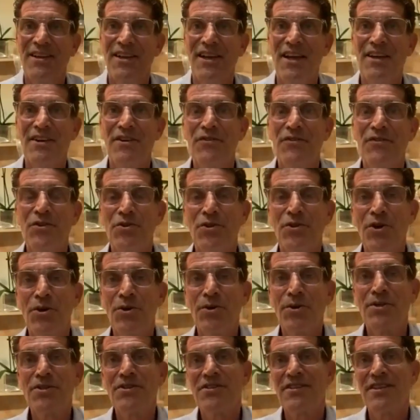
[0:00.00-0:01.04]
And if you
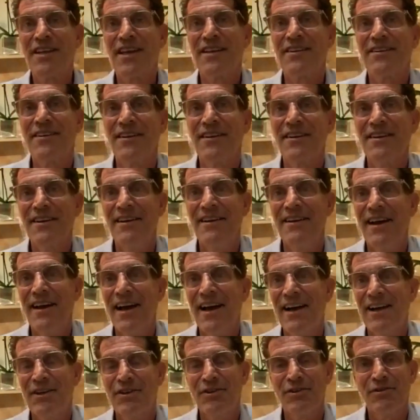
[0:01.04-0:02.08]
notice that
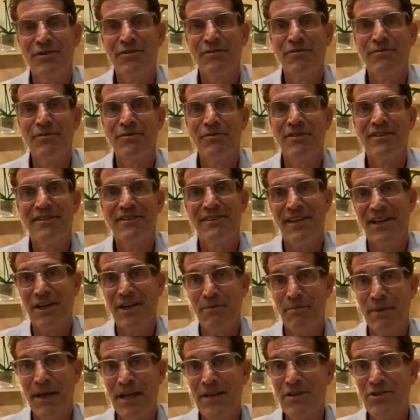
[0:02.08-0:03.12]
on like a
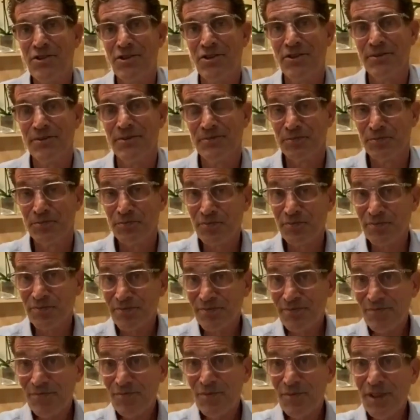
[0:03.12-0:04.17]
pencil,
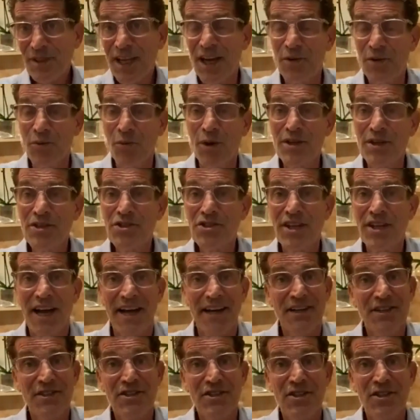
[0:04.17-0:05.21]
on one
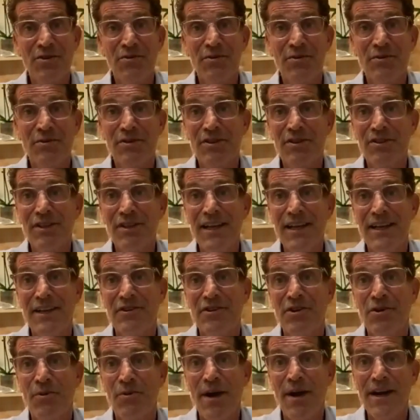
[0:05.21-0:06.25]
side is the lead,
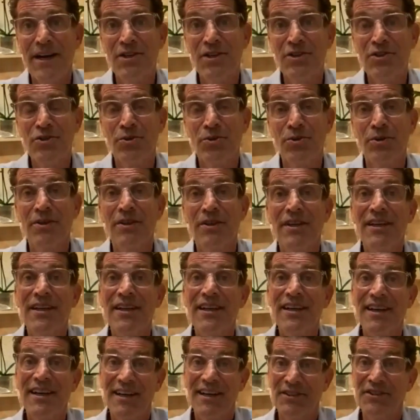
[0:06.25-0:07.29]
the writing tool.
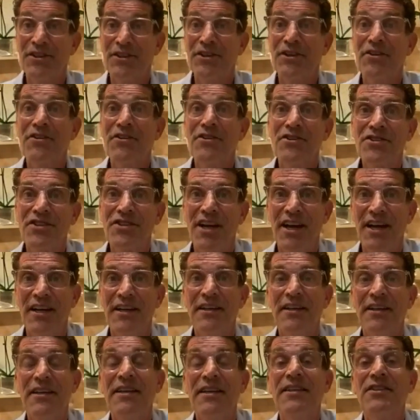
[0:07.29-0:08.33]
On the other
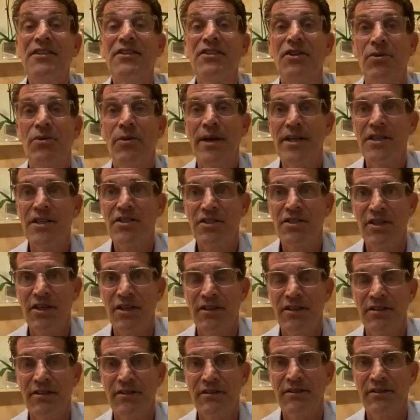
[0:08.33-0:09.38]
side is an eraser.